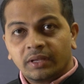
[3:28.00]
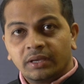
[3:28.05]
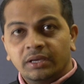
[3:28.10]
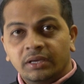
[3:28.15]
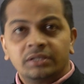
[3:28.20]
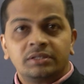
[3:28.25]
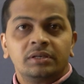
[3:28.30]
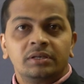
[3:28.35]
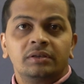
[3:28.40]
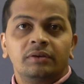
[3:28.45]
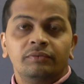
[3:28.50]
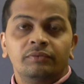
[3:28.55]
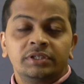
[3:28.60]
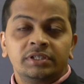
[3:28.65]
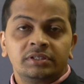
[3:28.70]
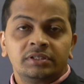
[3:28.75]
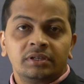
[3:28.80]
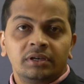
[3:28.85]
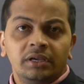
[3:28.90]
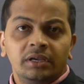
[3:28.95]
Which
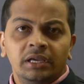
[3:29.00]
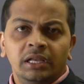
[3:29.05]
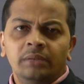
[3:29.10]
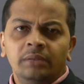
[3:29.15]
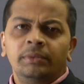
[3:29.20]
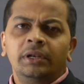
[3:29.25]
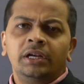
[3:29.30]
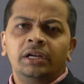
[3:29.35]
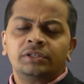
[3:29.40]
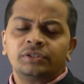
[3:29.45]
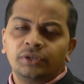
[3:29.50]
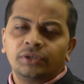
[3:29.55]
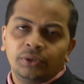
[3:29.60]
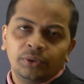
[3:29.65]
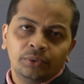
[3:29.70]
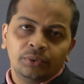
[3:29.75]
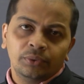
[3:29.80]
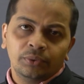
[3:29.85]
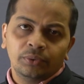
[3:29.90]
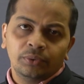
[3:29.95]
eliminates
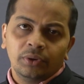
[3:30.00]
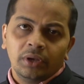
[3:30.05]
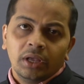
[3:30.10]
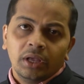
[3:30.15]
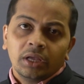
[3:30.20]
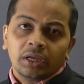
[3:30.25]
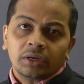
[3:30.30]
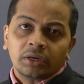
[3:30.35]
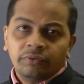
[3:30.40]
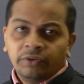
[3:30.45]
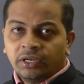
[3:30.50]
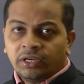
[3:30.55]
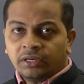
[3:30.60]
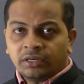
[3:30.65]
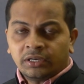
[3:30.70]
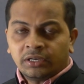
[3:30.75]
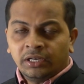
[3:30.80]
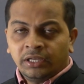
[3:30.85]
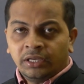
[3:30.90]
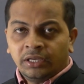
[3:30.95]
you
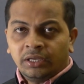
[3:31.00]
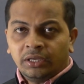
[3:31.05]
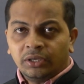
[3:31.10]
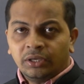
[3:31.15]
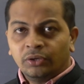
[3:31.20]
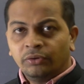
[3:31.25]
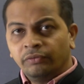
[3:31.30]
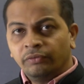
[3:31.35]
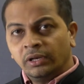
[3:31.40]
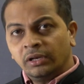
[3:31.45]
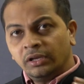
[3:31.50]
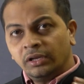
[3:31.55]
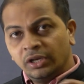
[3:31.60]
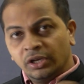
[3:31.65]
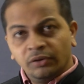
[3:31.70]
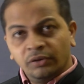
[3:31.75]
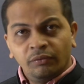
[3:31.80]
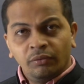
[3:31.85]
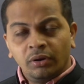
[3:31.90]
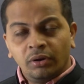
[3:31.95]
quickly, you will
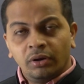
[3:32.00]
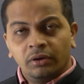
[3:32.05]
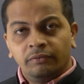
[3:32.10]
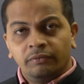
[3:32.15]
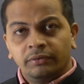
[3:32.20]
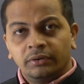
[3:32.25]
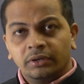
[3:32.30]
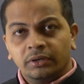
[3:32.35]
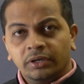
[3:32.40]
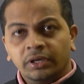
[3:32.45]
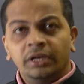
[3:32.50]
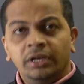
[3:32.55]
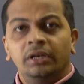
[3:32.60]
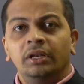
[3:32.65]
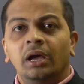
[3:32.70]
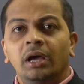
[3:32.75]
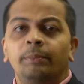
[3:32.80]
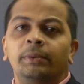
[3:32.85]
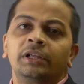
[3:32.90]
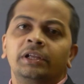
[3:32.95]
involve
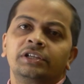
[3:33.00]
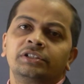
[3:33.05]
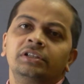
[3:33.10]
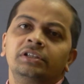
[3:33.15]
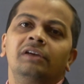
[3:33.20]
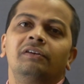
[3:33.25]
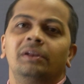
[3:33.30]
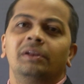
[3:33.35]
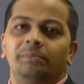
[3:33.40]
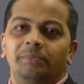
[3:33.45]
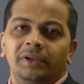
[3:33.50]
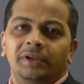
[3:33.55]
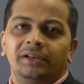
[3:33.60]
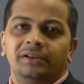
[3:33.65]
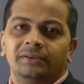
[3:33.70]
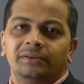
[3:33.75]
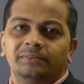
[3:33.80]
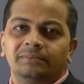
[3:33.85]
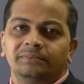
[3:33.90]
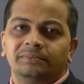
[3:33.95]
in application development.
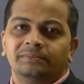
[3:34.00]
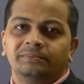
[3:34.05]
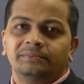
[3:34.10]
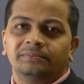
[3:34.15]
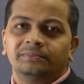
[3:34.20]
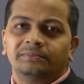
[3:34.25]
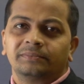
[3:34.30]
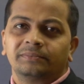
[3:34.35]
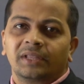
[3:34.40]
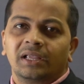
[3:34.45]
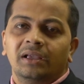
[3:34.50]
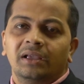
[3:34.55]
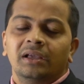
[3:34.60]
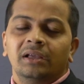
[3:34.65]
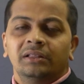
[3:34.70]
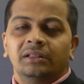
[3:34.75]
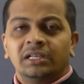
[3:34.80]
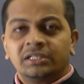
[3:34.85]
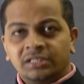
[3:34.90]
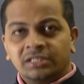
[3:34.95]

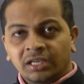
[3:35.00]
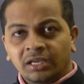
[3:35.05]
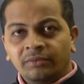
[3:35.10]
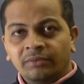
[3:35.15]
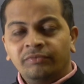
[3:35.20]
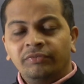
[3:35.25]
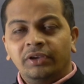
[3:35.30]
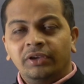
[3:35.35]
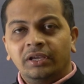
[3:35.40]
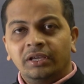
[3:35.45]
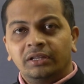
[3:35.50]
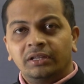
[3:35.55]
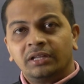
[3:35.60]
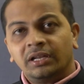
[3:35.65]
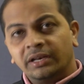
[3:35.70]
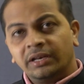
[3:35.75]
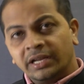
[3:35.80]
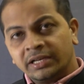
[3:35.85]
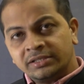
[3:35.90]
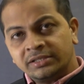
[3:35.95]
The same way, the
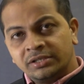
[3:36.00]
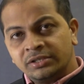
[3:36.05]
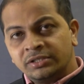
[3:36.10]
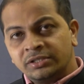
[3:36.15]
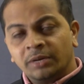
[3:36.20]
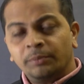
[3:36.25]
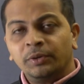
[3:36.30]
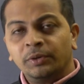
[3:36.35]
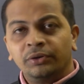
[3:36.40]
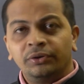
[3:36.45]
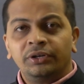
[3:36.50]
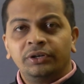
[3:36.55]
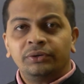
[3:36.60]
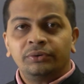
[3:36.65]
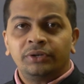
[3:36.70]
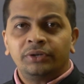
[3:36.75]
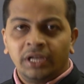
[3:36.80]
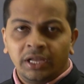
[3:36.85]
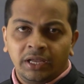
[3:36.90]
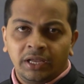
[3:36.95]
next step you need
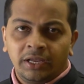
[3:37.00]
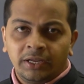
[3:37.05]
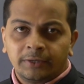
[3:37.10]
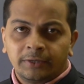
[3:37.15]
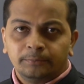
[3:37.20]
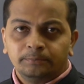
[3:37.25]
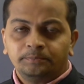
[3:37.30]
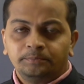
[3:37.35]
to take